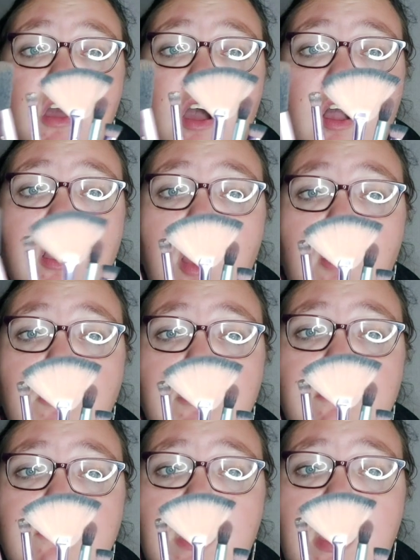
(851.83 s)
a couple
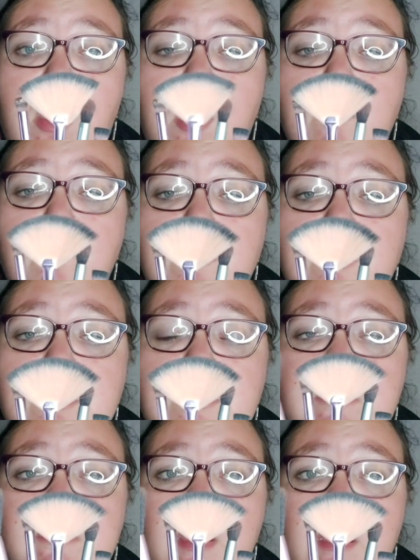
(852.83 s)
of their eye
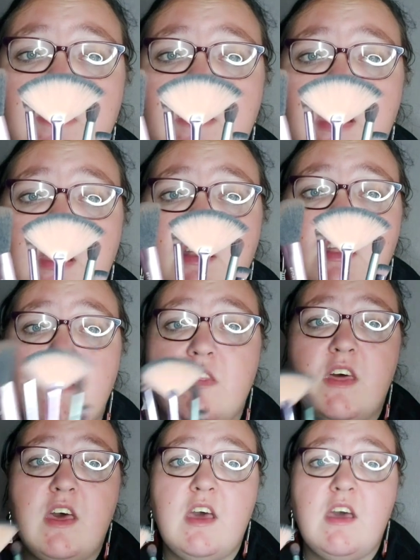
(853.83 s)
brushes, and then
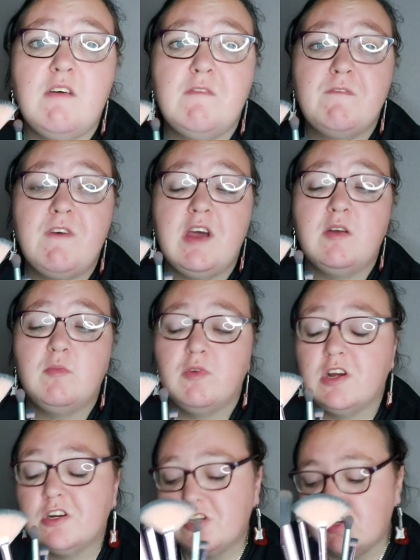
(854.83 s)
their fan
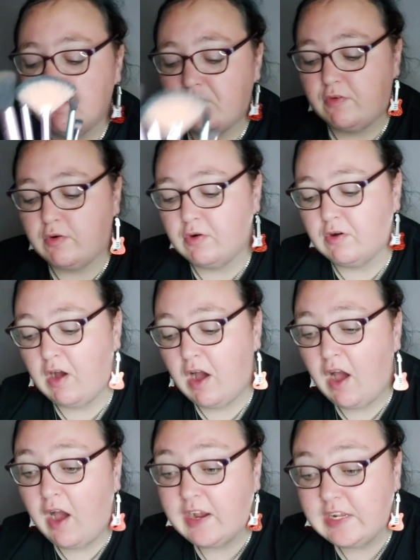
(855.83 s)
brush for
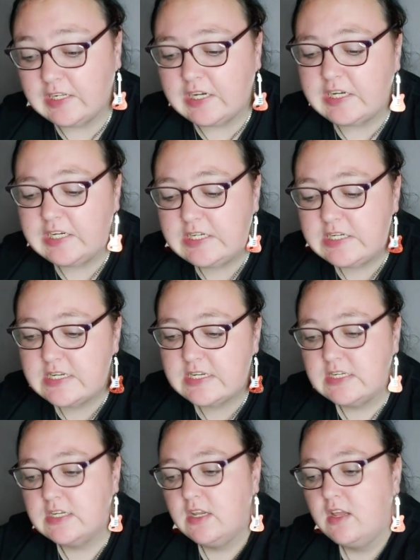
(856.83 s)
highlight.
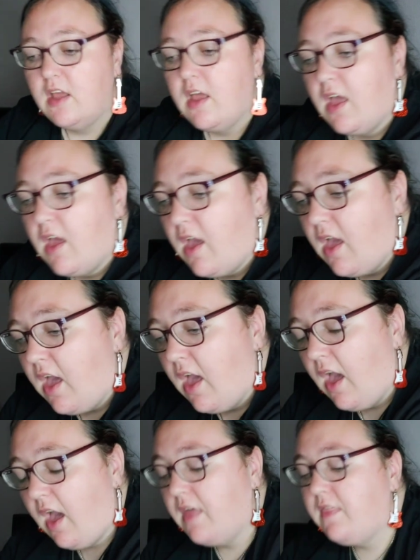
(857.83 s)

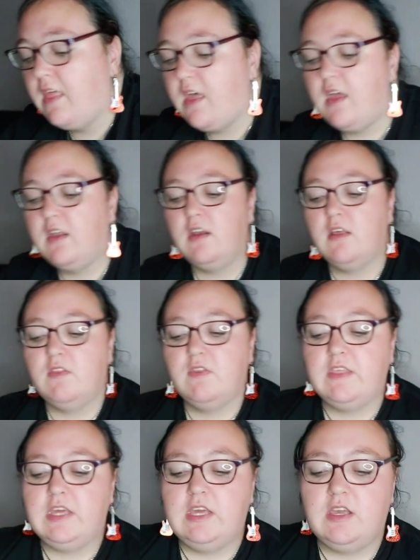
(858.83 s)
And then
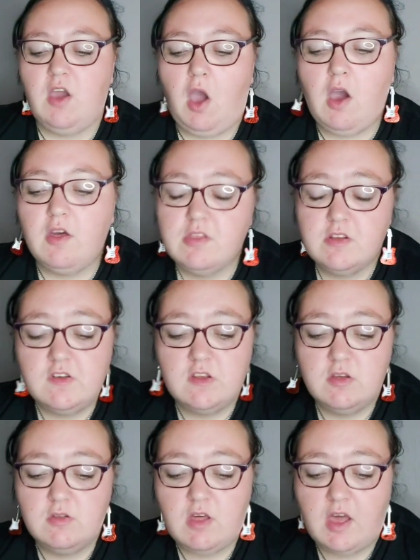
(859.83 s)
the other
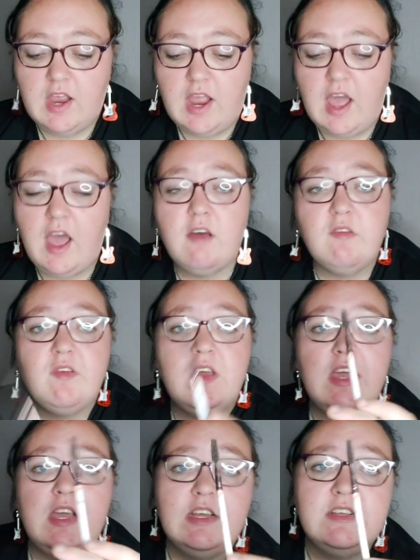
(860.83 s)
2 that I have
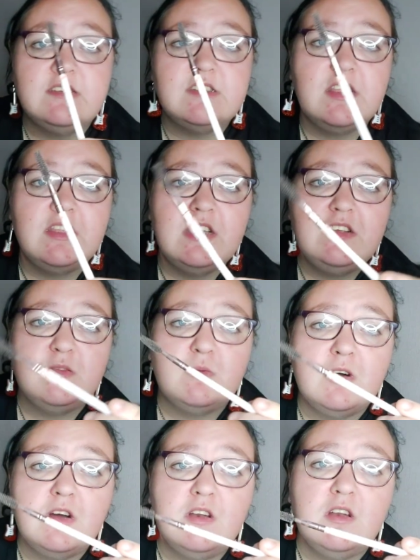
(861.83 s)
is this
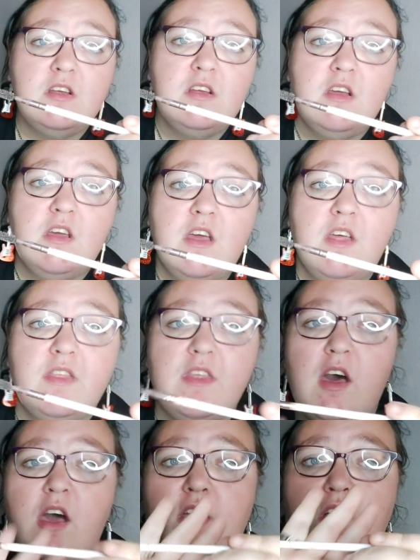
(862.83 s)
one
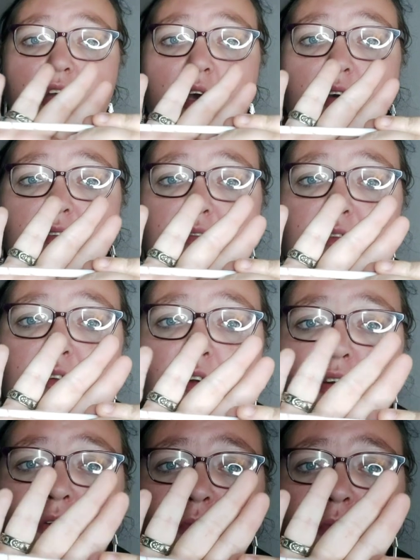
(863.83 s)
that I got
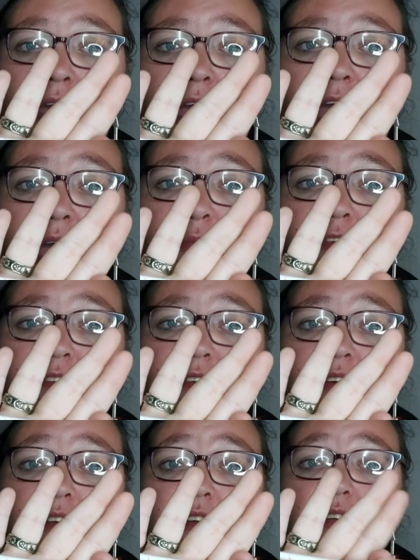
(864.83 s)
from
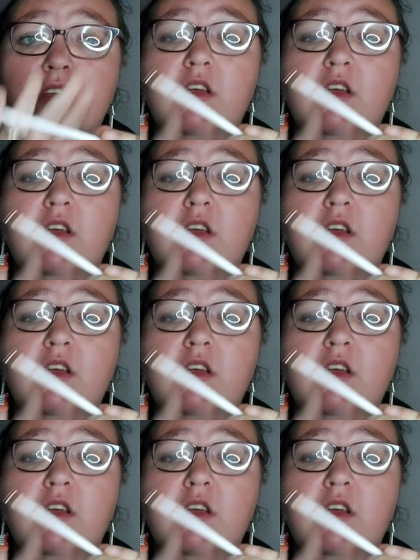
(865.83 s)
Amazon.